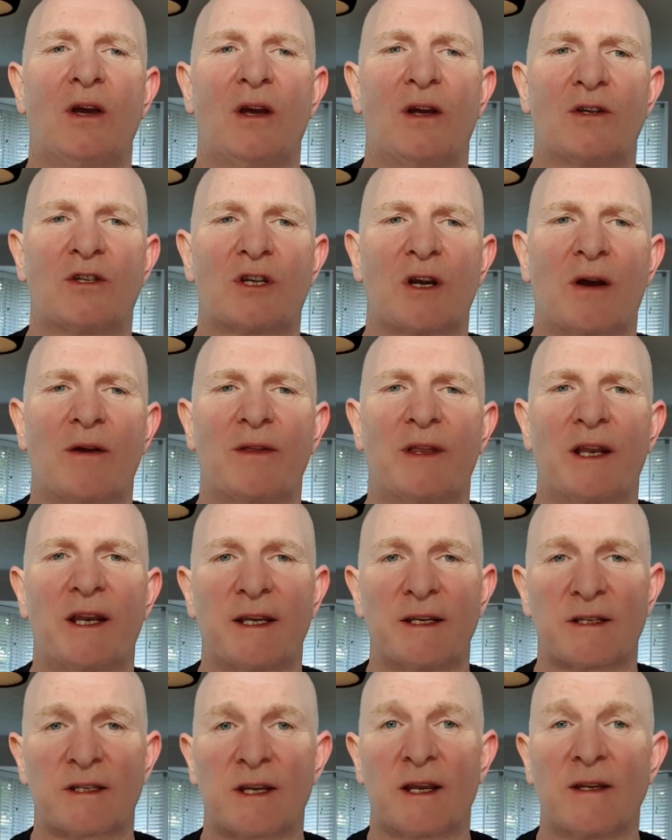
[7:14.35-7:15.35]
showing that
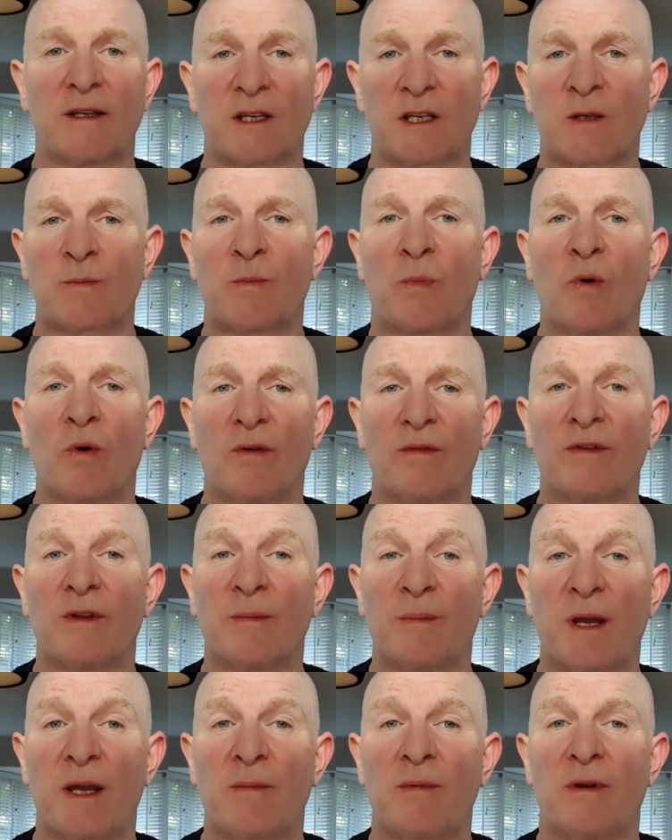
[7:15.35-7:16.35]
it's sport for the
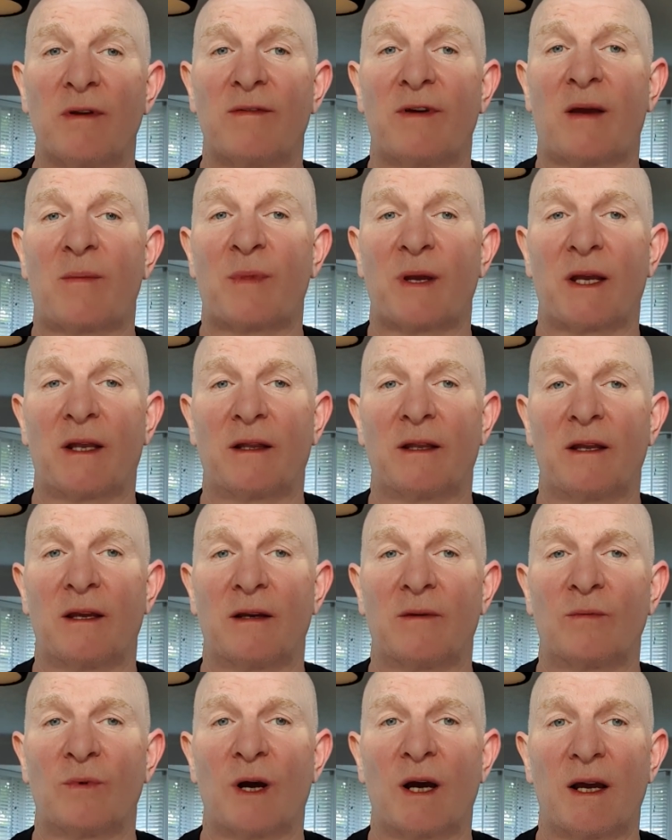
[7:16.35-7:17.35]
people of Epping
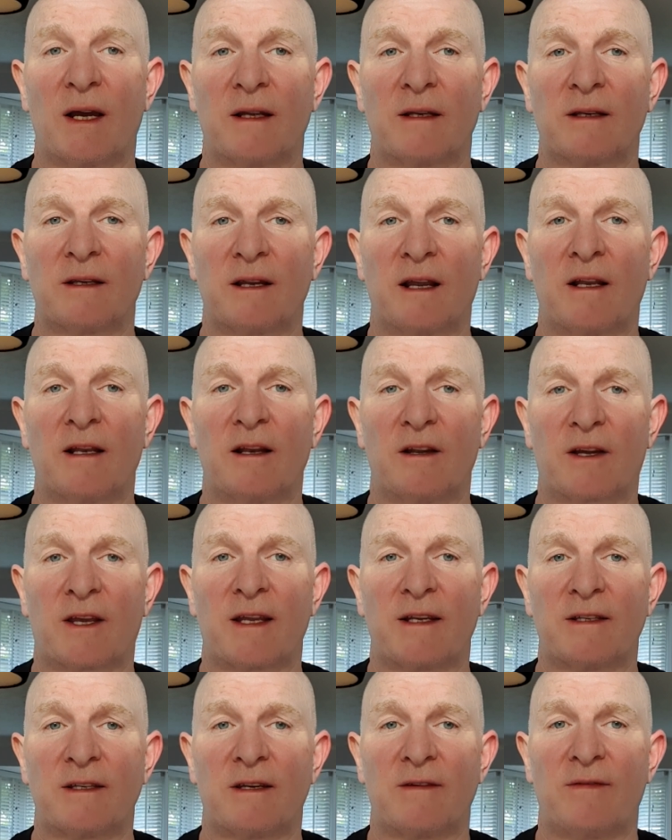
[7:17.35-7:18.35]
that we're
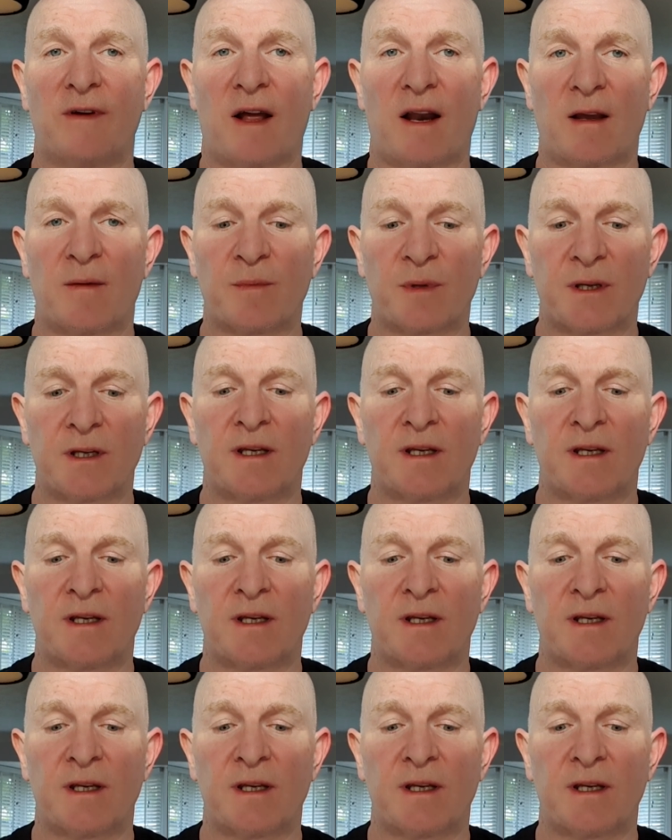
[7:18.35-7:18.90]
looking to develop.